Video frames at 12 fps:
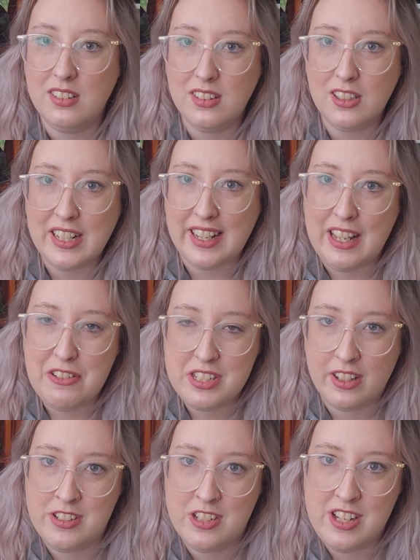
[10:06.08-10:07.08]
Okay, that was
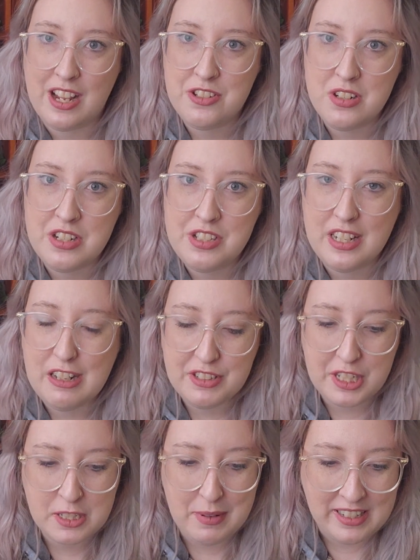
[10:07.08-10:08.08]
less disastrous than I
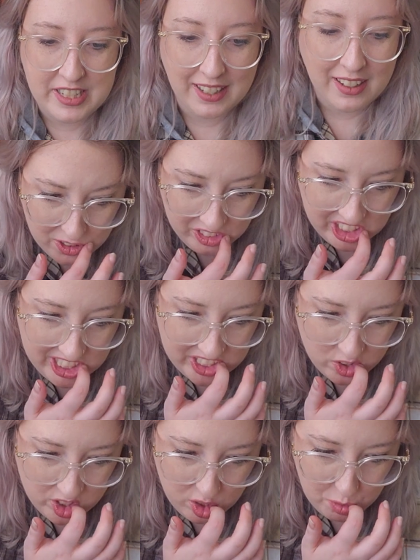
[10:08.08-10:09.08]
was expecting. I don't think
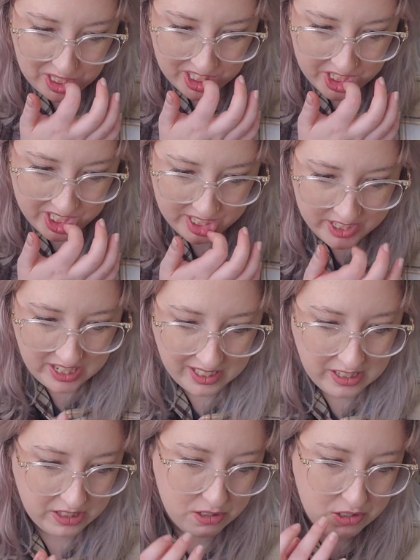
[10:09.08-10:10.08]
it's too much to say
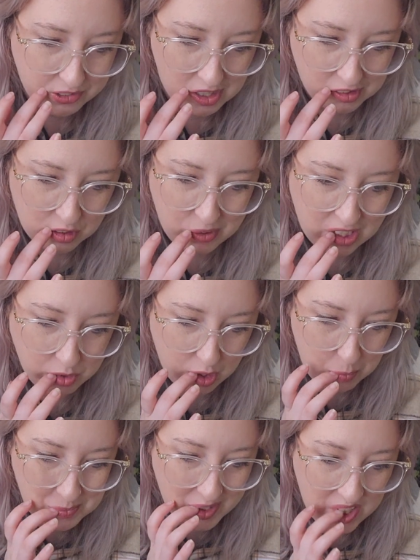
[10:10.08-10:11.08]
that they're no longer
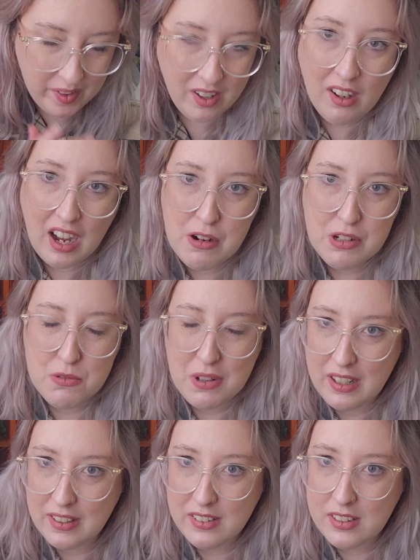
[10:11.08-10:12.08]
welcome. I wouldn't
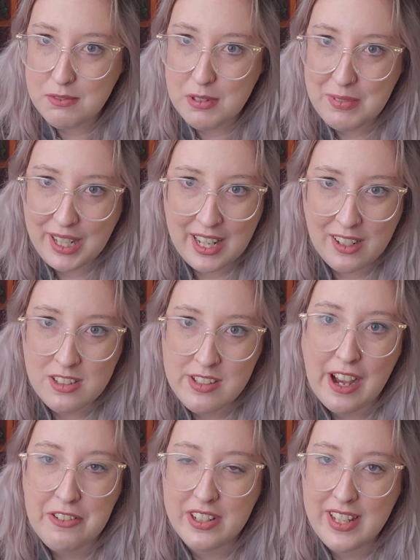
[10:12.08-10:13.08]
want them in my house
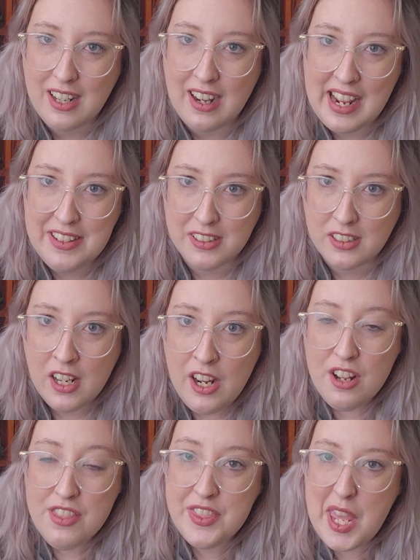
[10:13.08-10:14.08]
after that either.
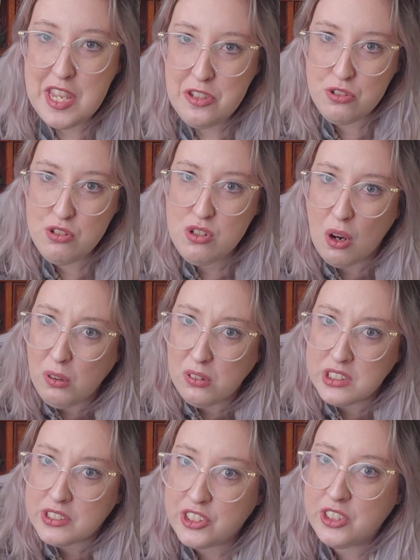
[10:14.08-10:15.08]
They
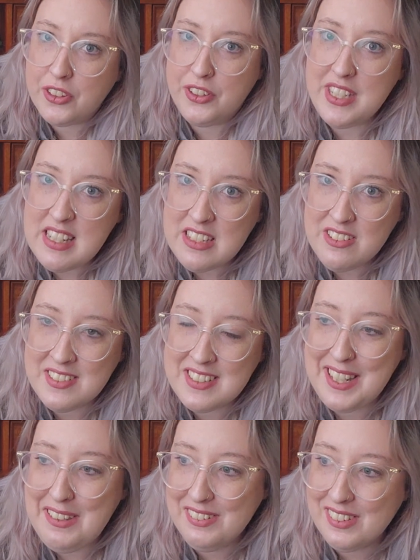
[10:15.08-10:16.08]
stole. They're thieves.
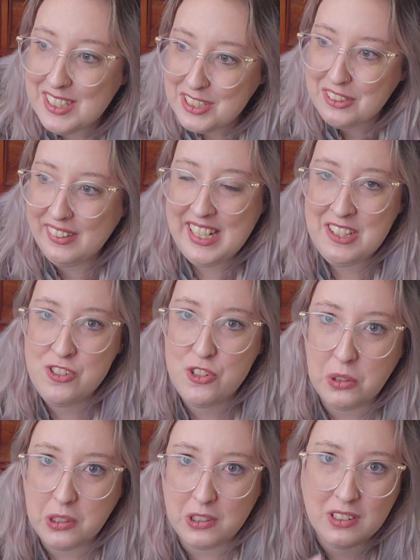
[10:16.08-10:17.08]
They literally
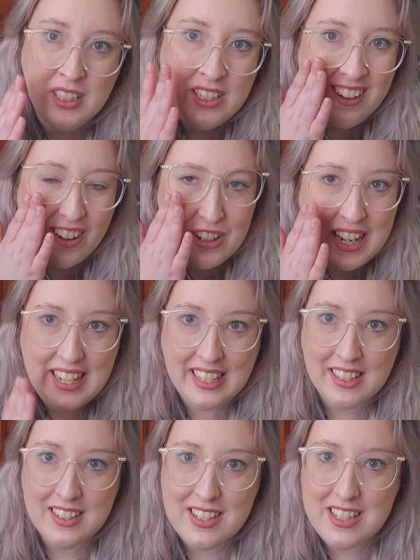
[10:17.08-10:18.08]
stole.
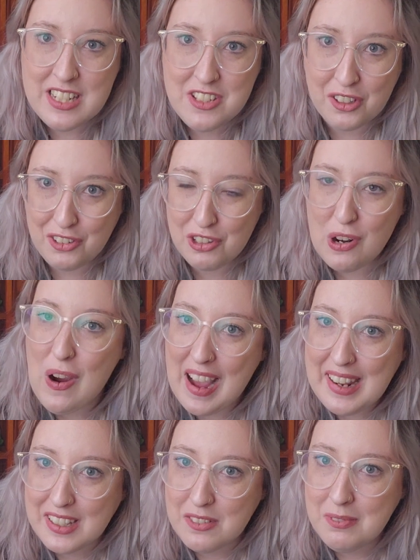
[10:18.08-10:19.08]
Okay? It's a
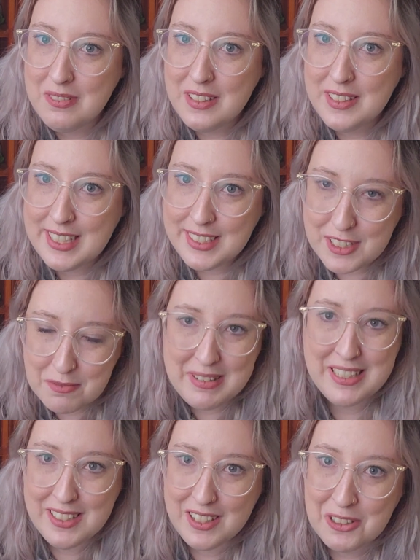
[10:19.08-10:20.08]
crime. They
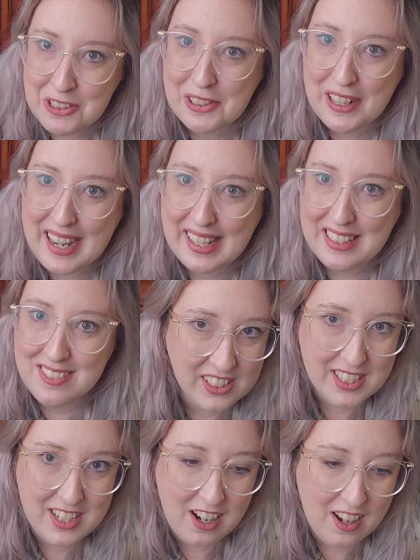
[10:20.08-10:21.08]
committed a crime.
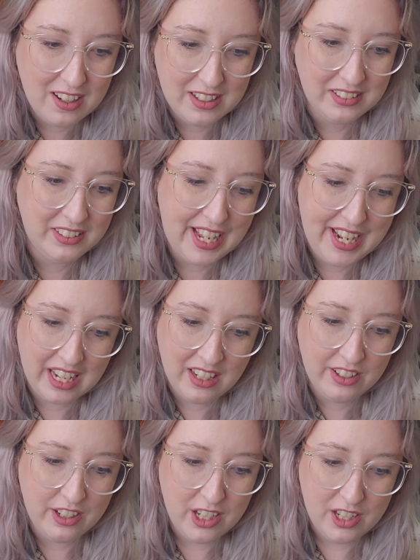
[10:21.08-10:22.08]
Good on,
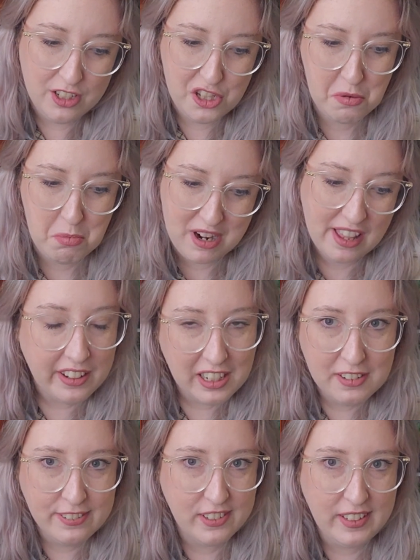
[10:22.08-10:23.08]
like, the
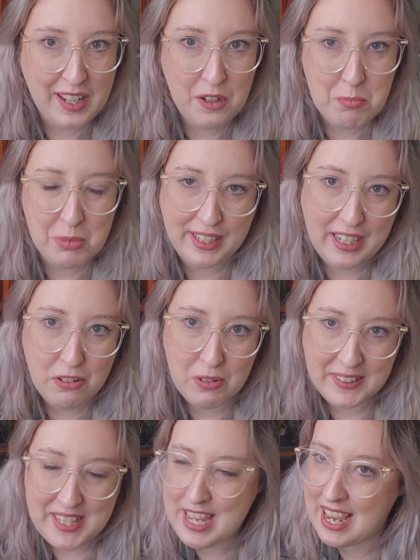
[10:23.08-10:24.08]
brother for, like, bringing
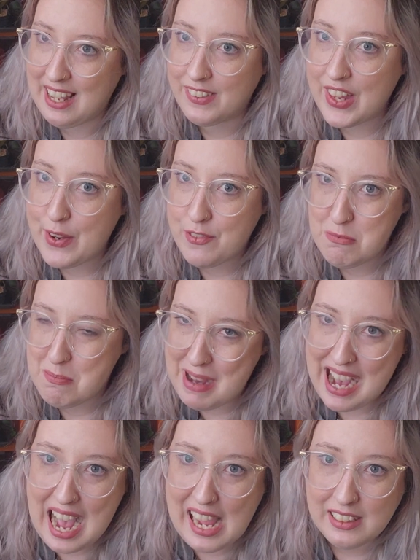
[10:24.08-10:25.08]
what they had left
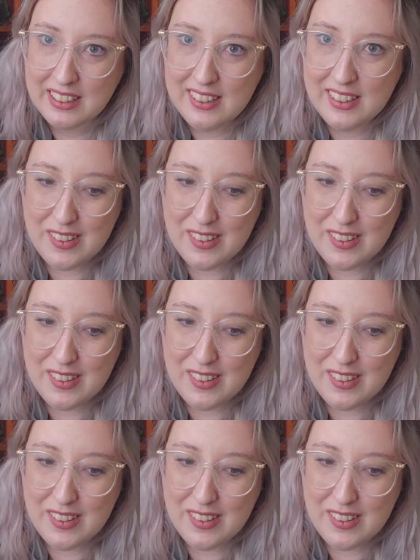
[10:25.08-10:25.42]
back.